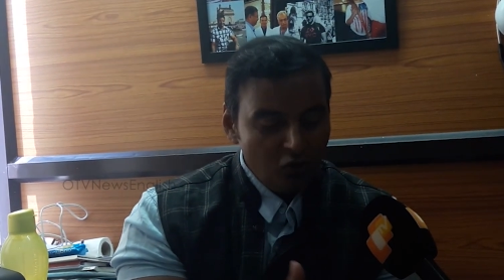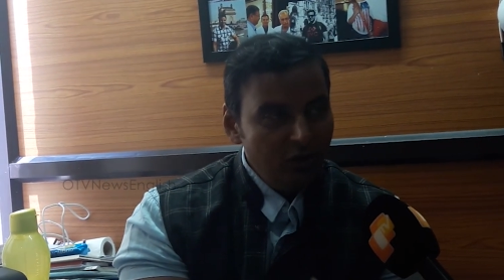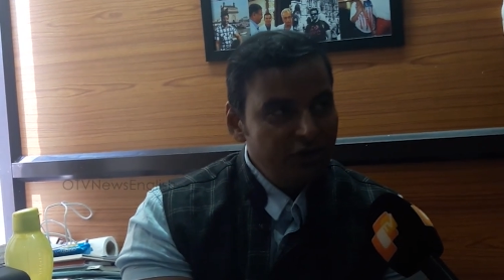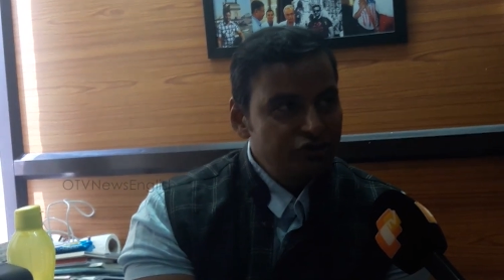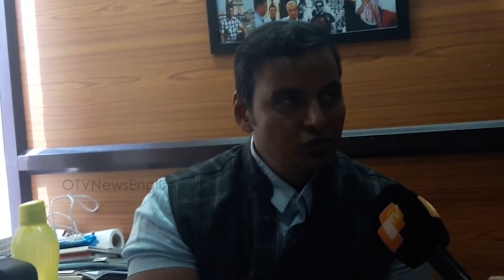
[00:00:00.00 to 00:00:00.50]

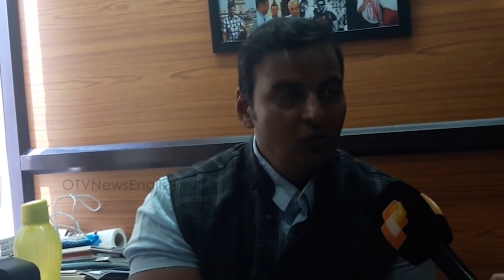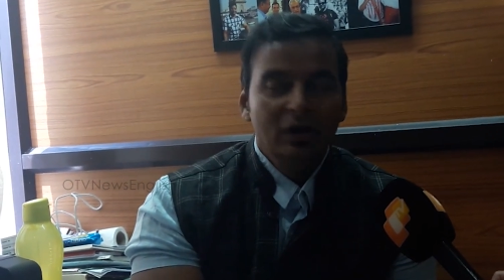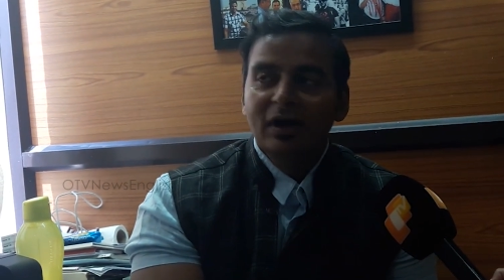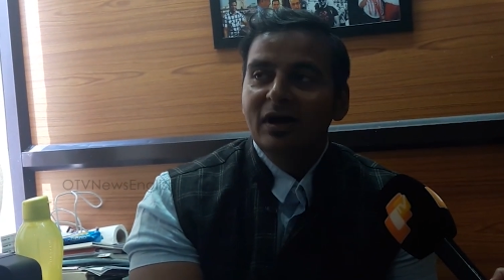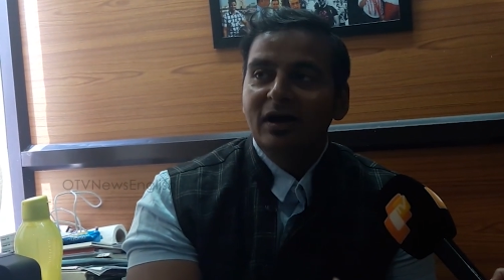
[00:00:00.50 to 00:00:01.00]
cholesterol.
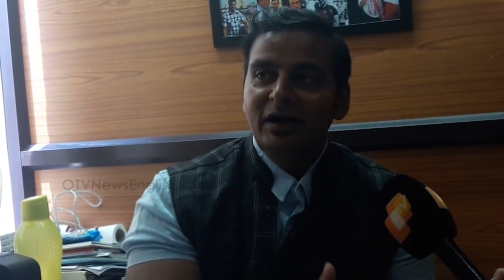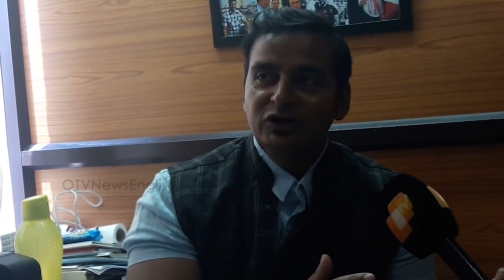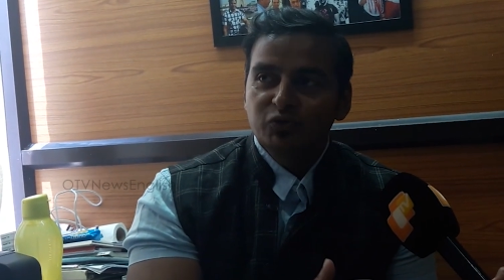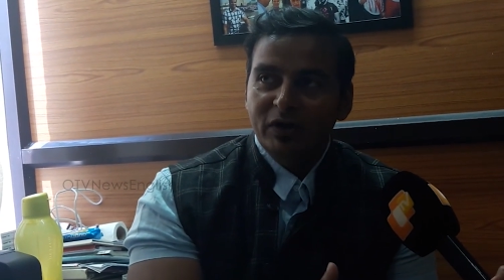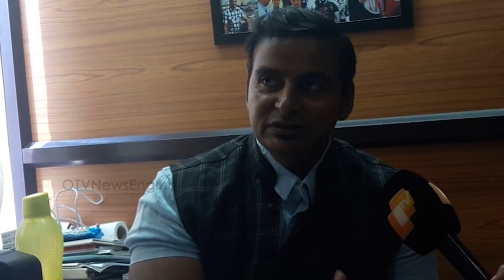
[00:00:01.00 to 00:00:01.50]
At
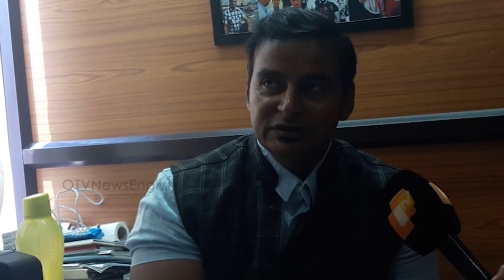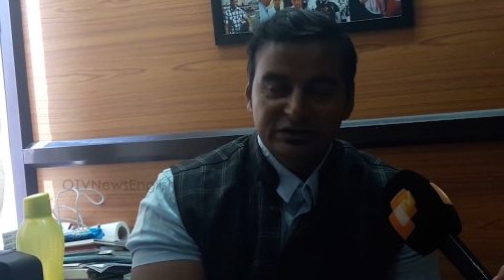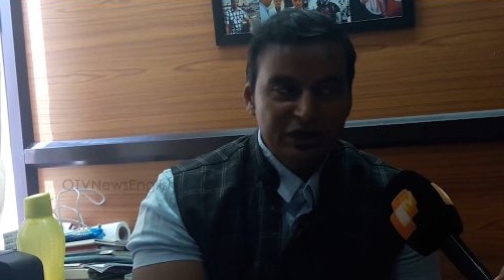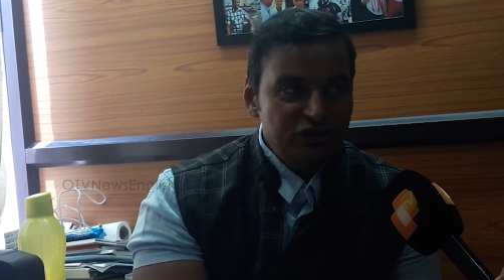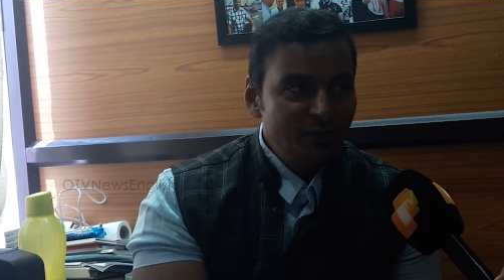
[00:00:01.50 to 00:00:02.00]
least once in
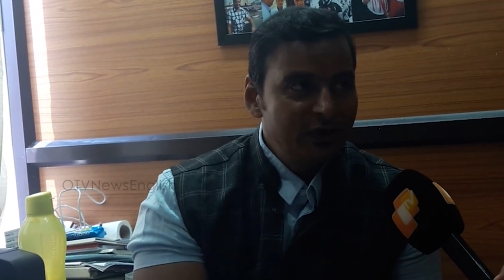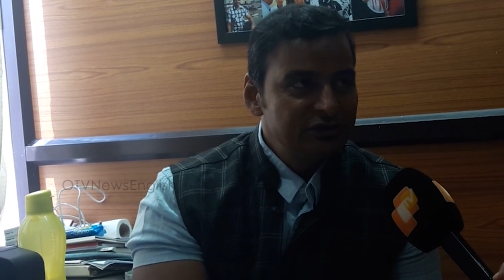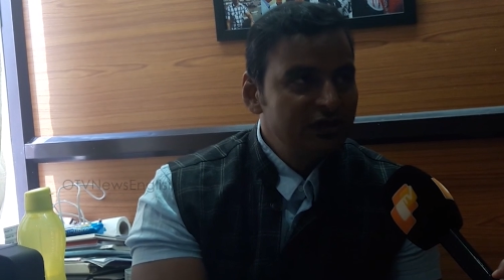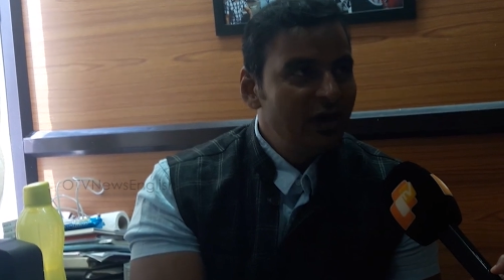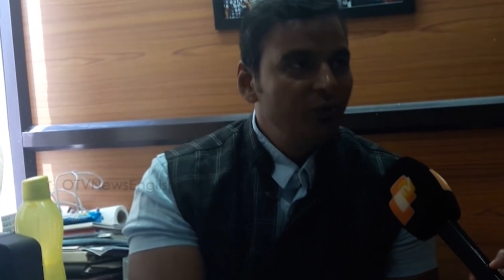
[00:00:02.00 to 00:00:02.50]
6 months,
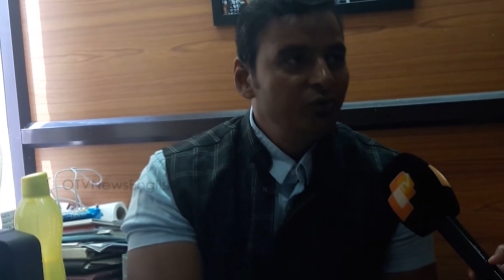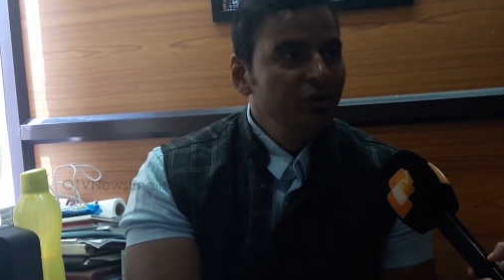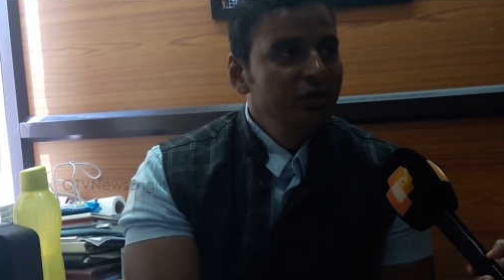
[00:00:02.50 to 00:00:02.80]
they have to